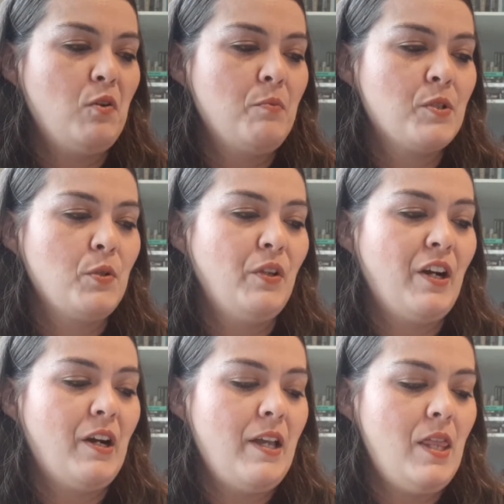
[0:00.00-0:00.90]

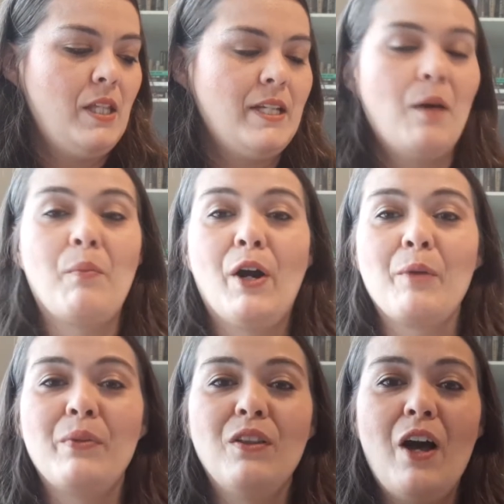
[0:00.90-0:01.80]
Homeschooler in the down
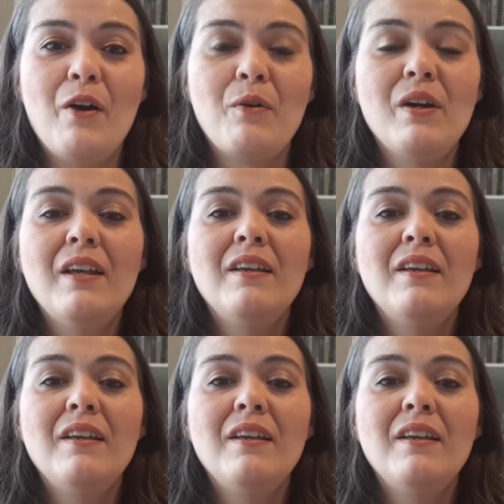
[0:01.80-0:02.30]
bar below.